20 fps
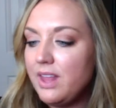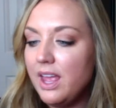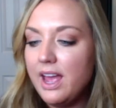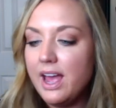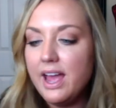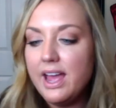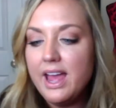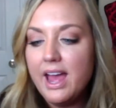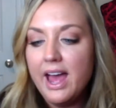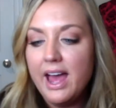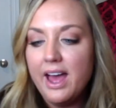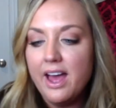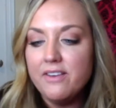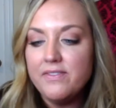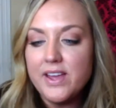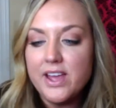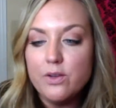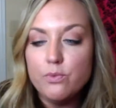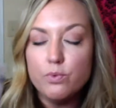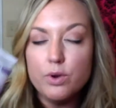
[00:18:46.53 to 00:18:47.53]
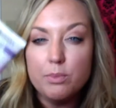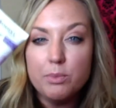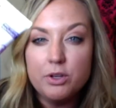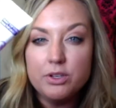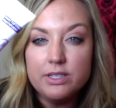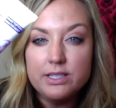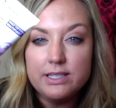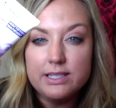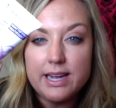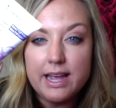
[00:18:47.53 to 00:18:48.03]
I have a Rimmel
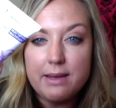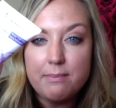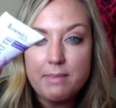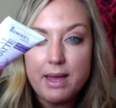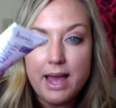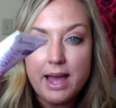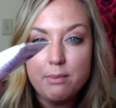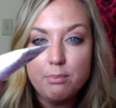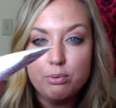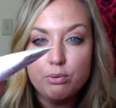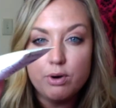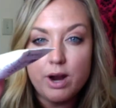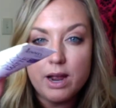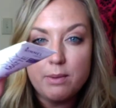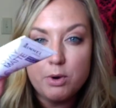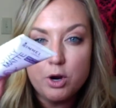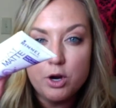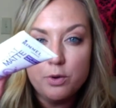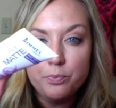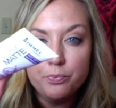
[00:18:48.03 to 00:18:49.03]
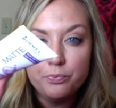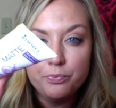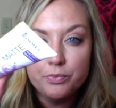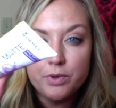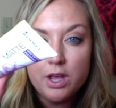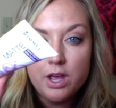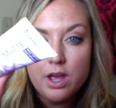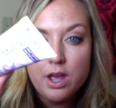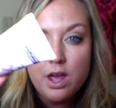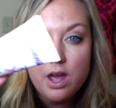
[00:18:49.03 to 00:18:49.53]
Stay Matte Primer.
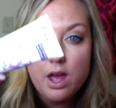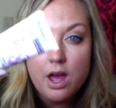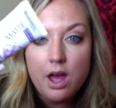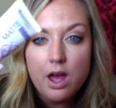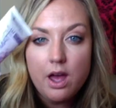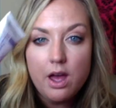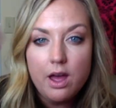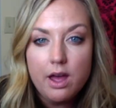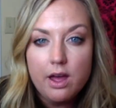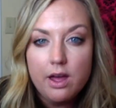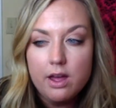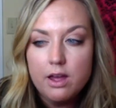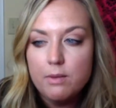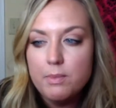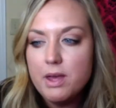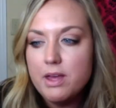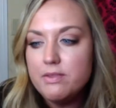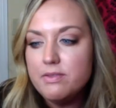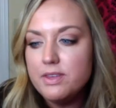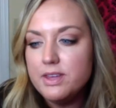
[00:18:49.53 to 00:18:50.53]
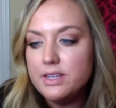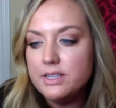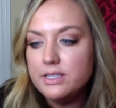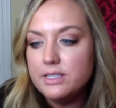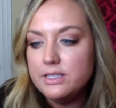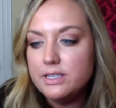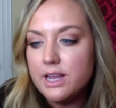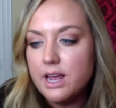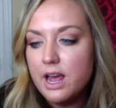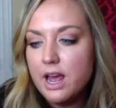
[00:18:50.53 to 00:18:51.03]

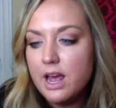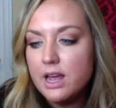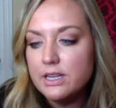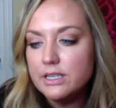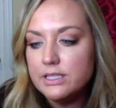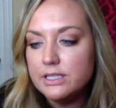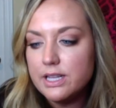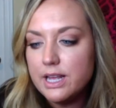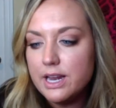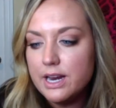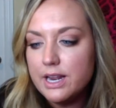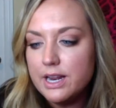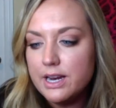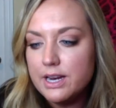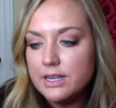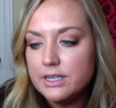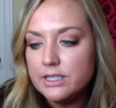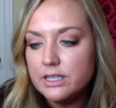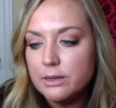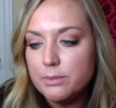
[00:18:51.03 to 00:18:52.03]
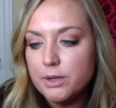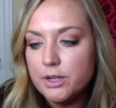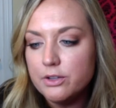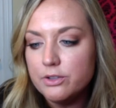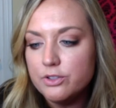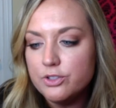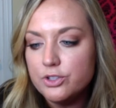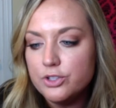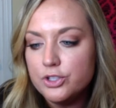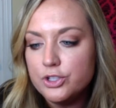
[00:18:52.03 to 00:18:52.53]
This says that it is
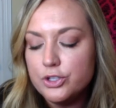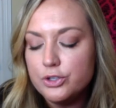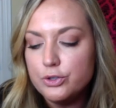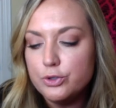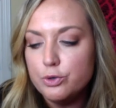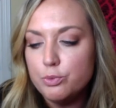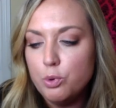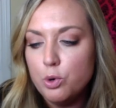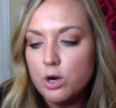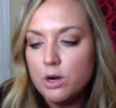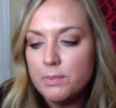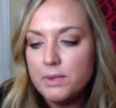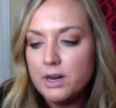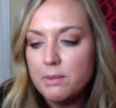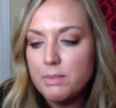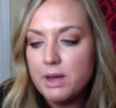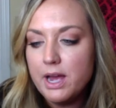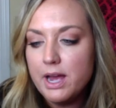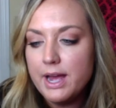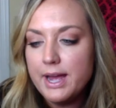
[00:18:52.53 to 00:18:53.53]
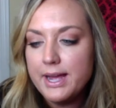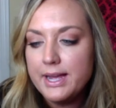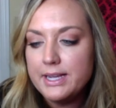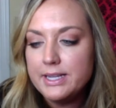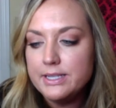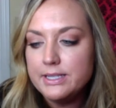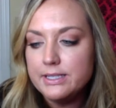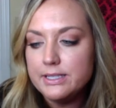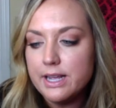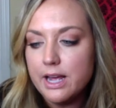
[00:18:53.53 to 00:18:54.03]
supposed to pore
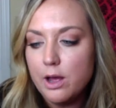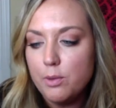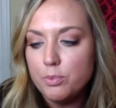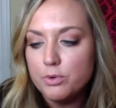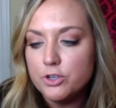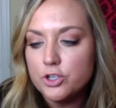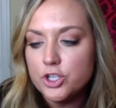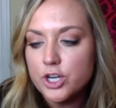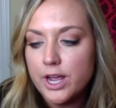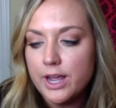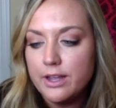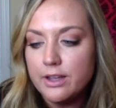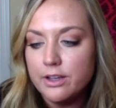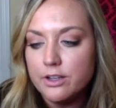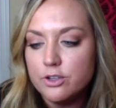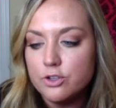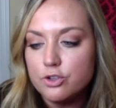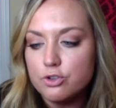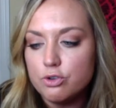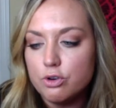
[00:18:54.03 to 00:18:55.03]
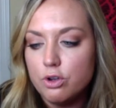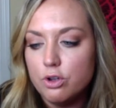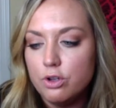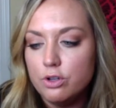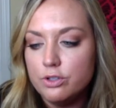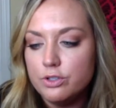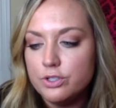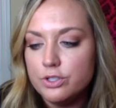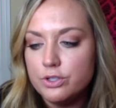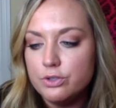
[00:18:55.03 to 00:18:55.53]
minimize, help with shine
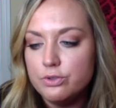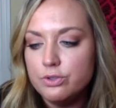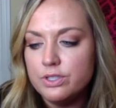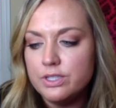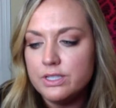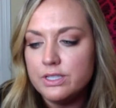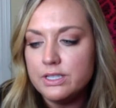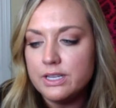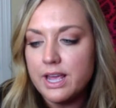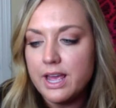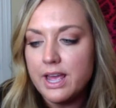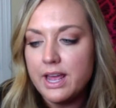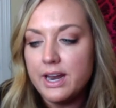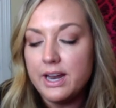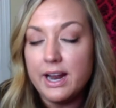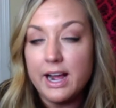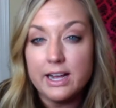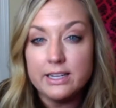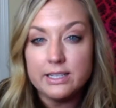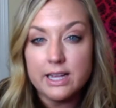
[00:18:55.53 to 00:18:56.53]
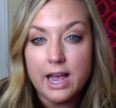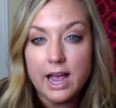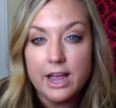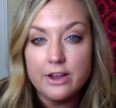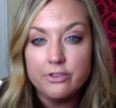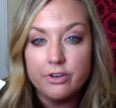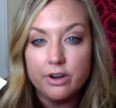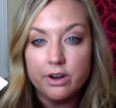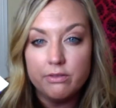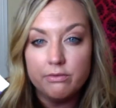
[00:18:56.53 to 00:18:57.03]
control, soothe skin. It has a
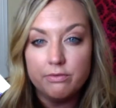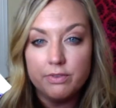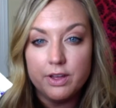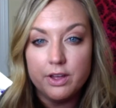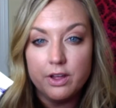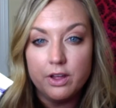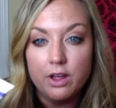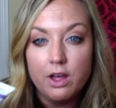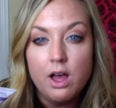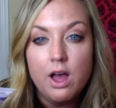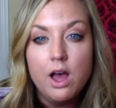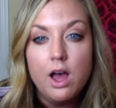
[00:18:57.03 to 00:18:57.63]
hydrating feel.